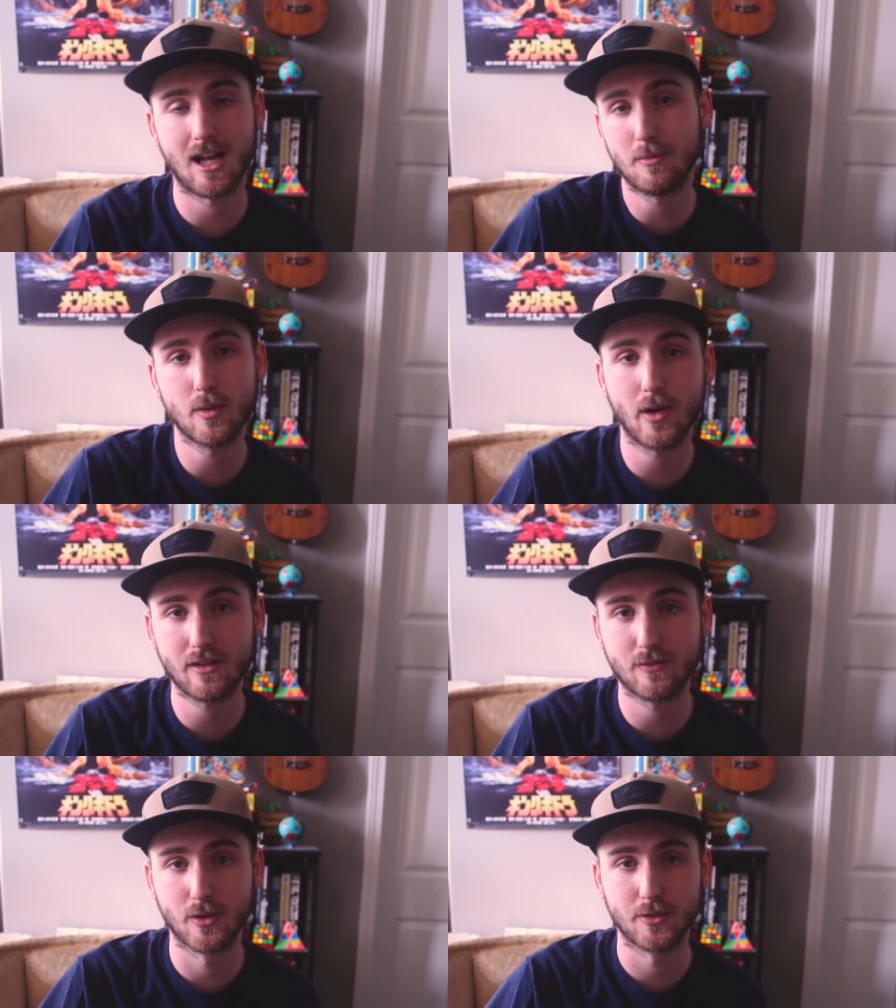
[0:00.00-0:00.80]
I'll be
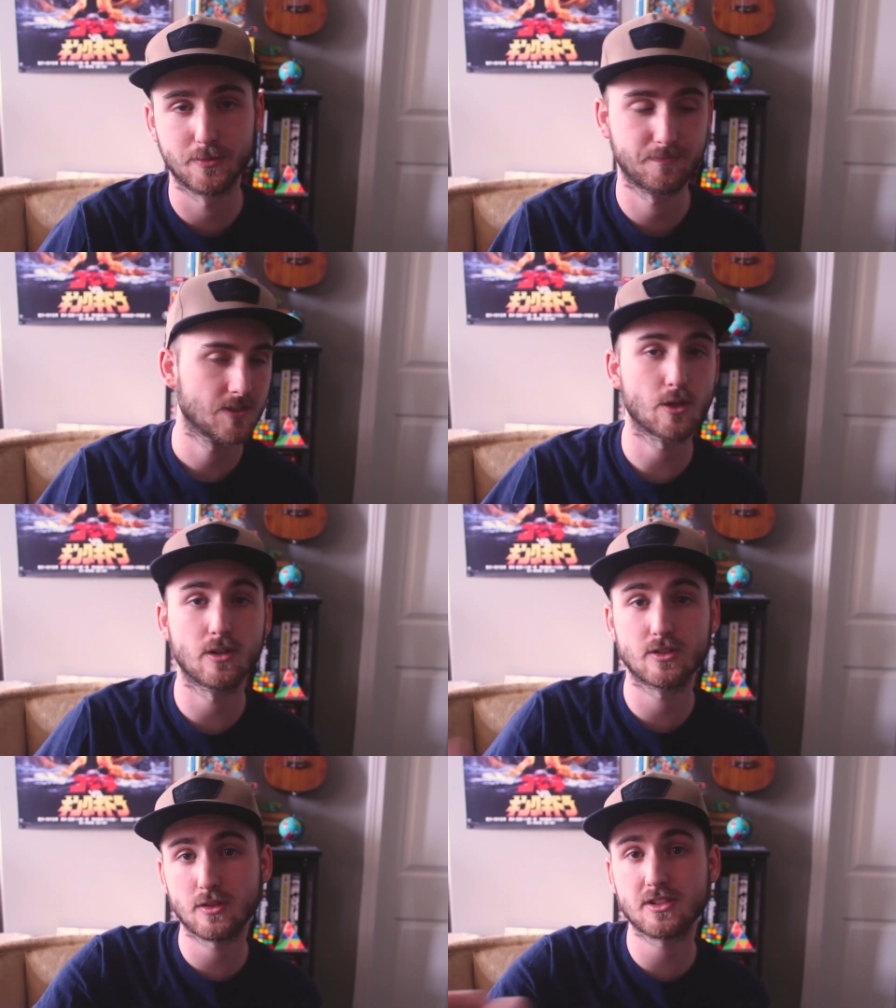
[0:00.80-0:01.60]
waiting for you. So
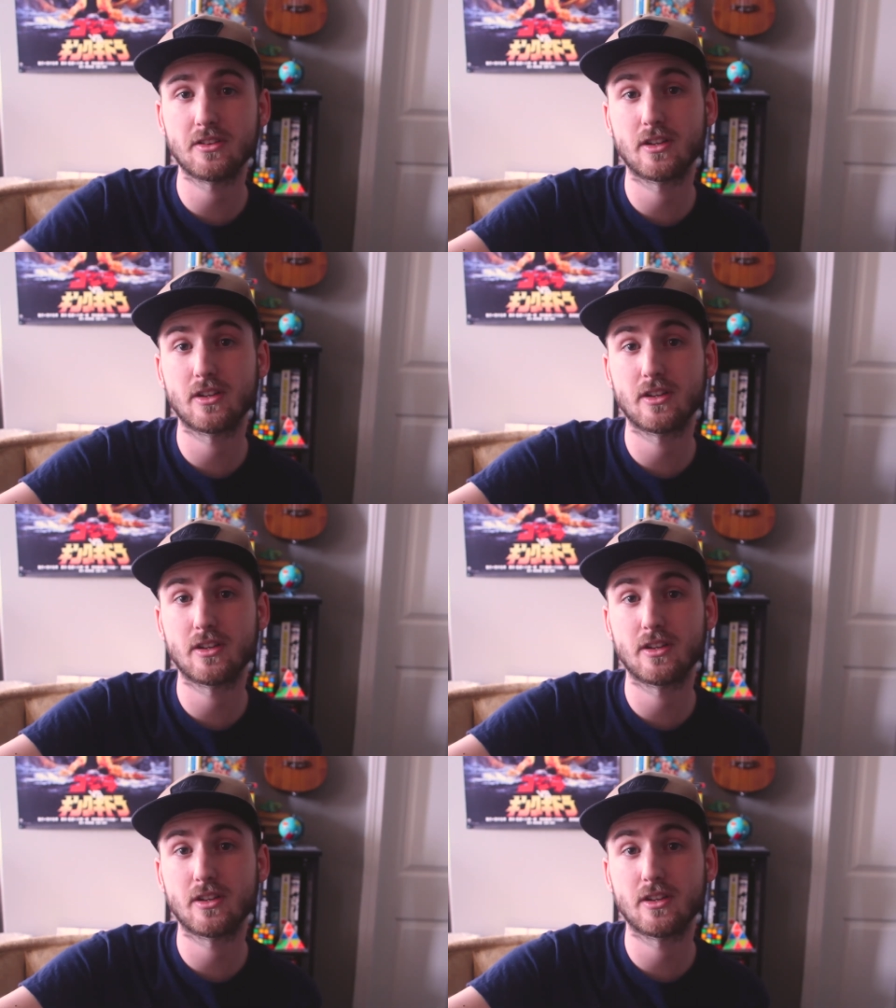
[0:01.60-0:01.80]
it turns out